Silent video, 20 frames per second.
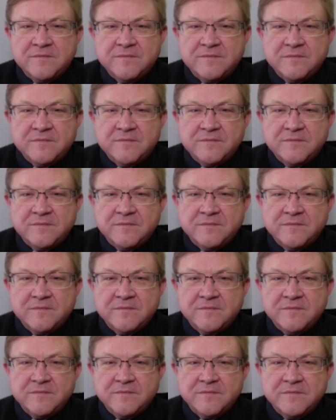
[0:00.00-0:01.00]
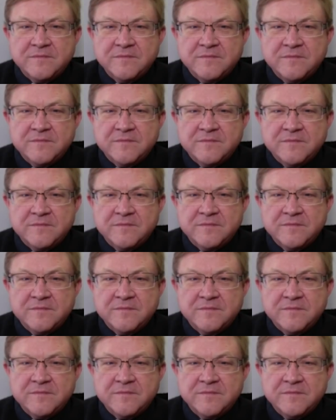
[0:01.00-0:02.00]

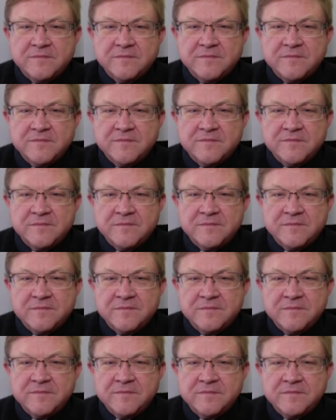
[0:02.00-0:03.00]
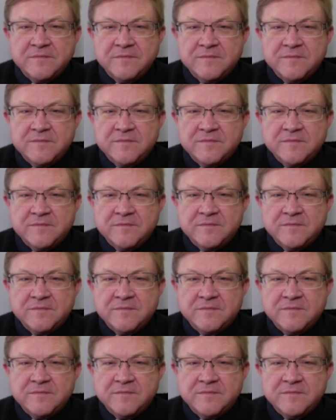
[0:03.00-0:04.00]

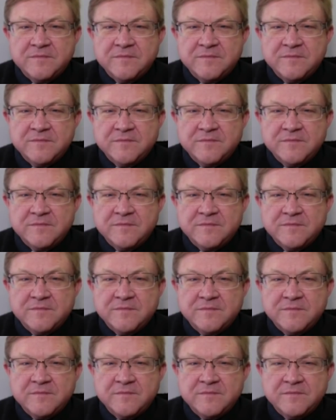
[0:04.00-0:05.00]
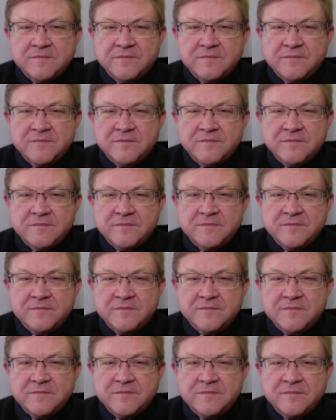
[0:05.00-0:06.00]

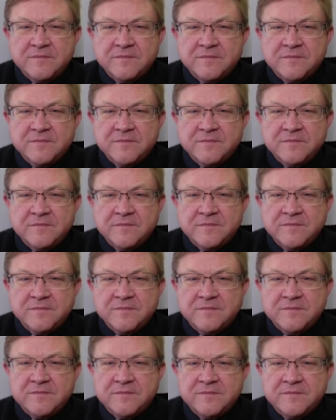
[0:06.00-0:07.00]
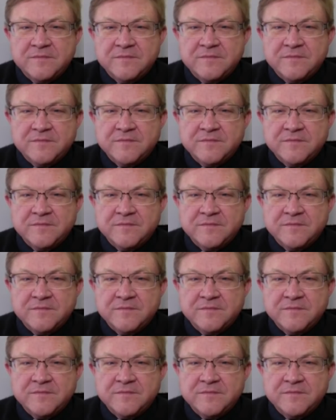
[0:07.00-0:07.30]
(not speaking)